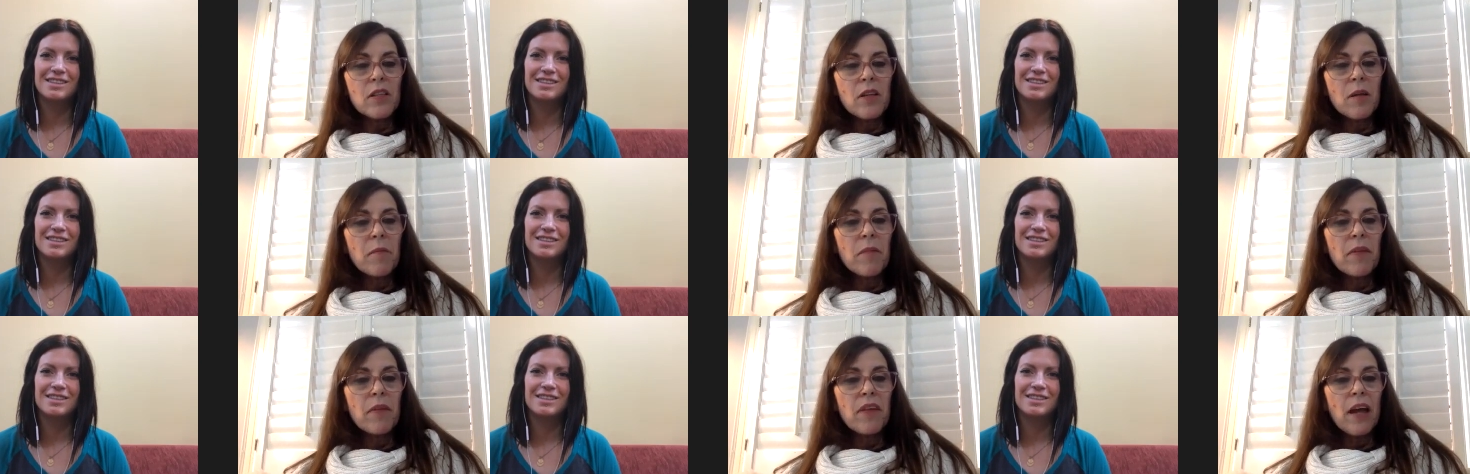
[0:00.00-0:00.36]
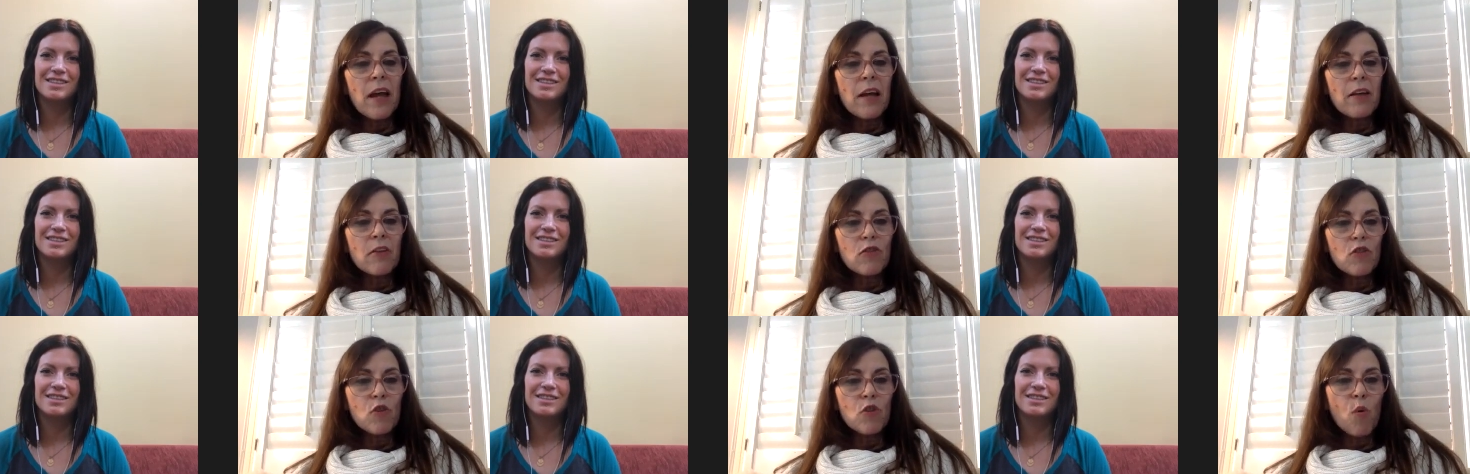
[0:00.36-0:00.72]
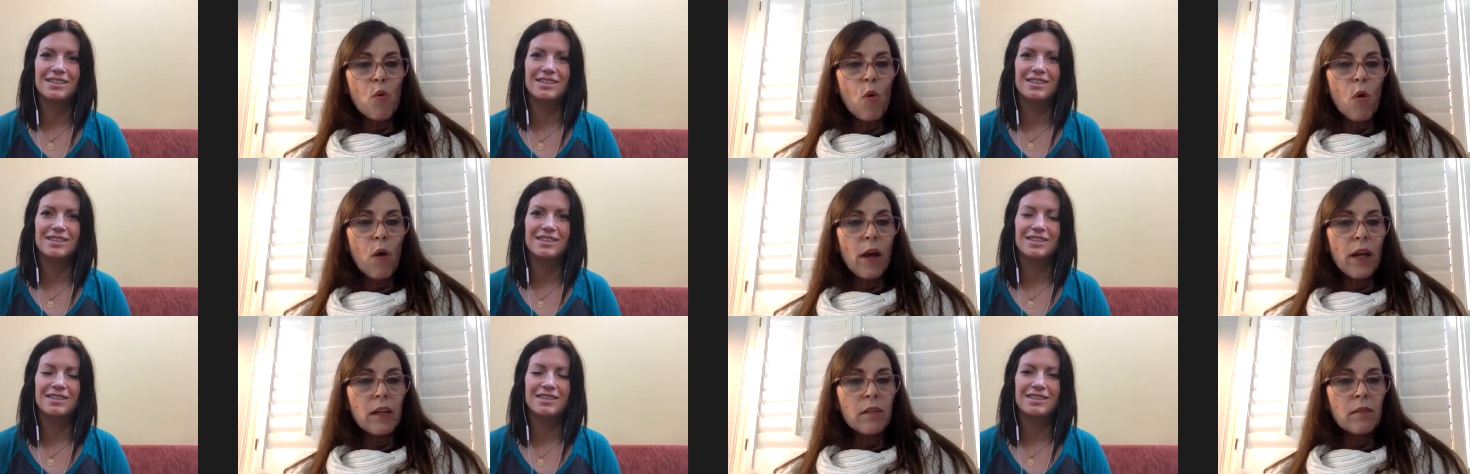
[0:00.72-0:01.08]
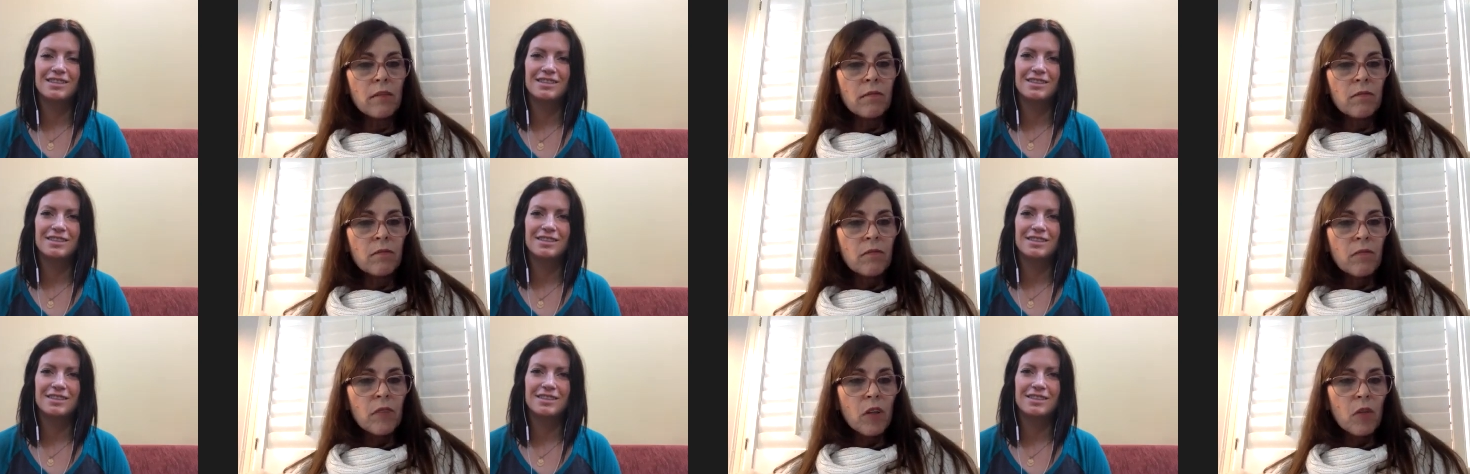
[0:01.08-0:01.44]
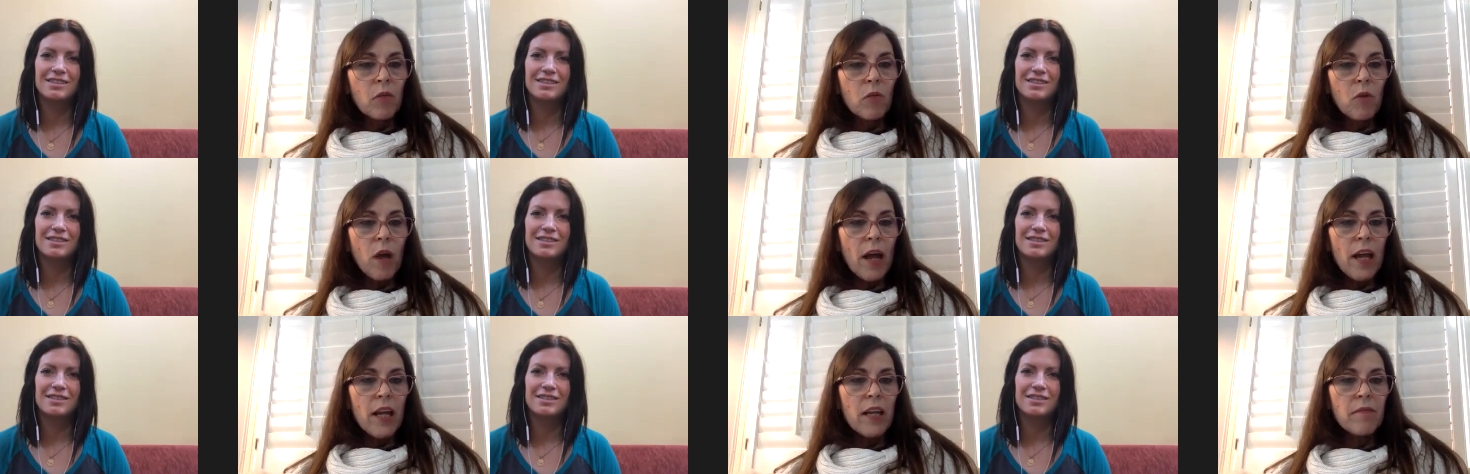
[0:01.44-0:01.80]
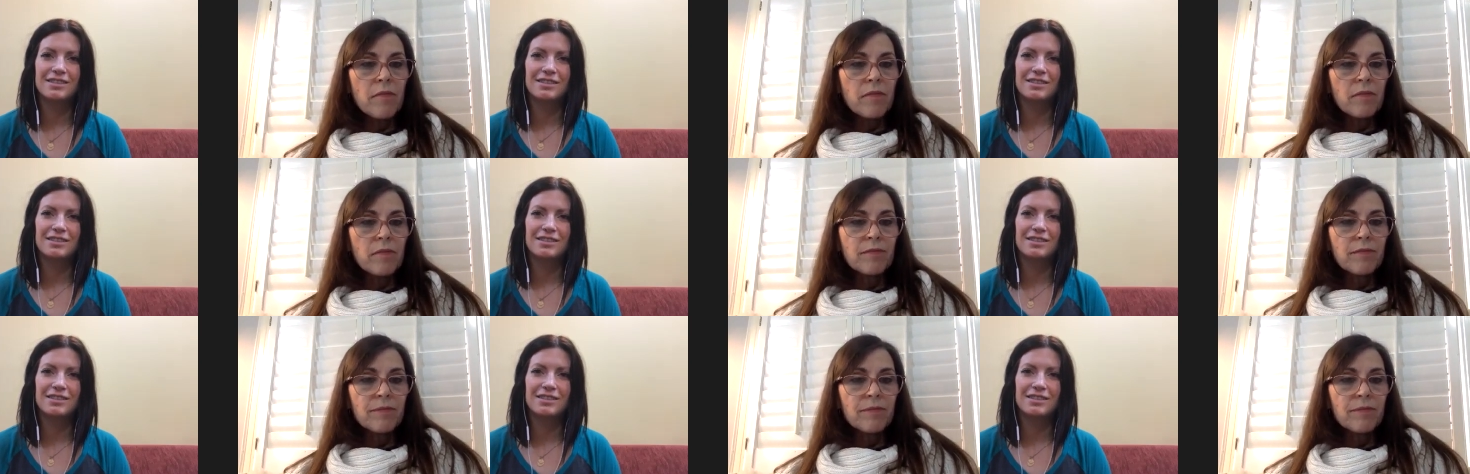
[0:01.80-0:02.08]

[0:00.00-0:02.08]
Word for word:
Speaker 1: some of that joy, right?